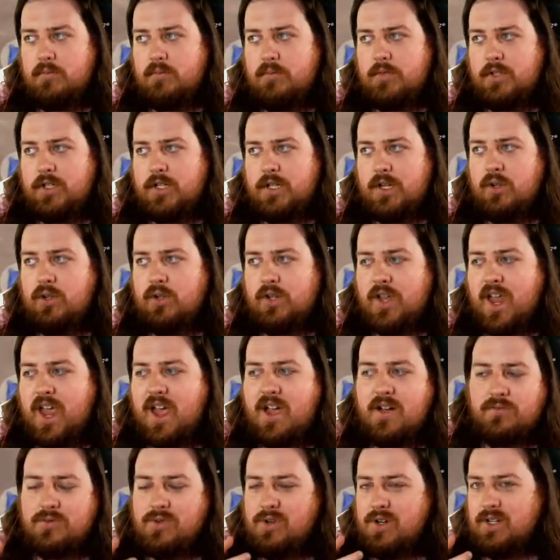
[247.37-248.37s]
but I only
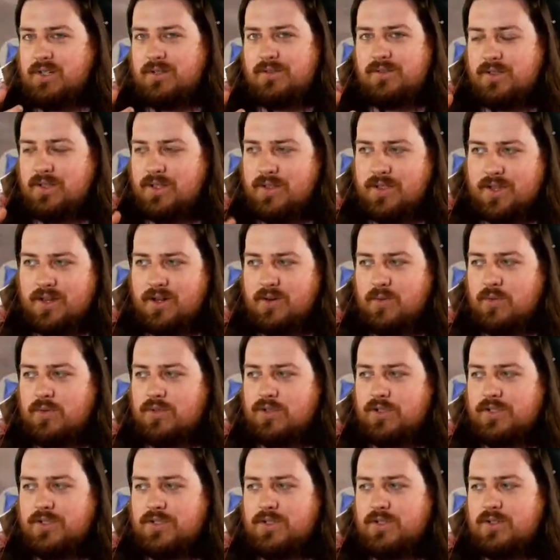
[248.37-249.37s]
have 1 thing of
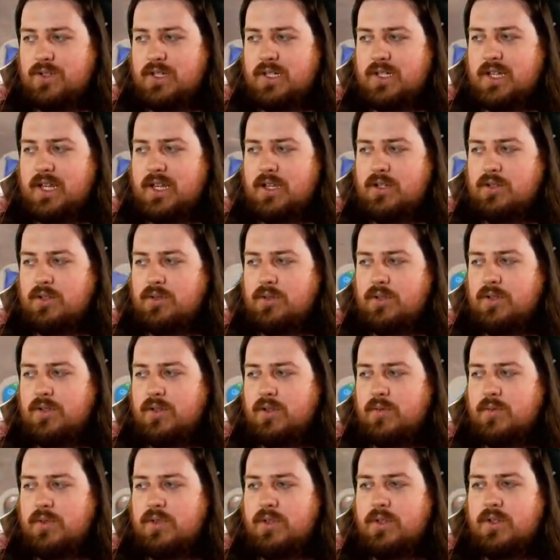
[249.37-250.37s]
wood, so I can't do
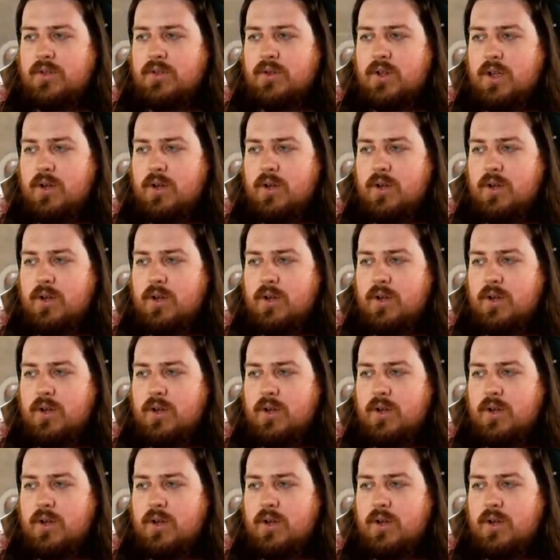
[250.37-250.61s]
anything with it.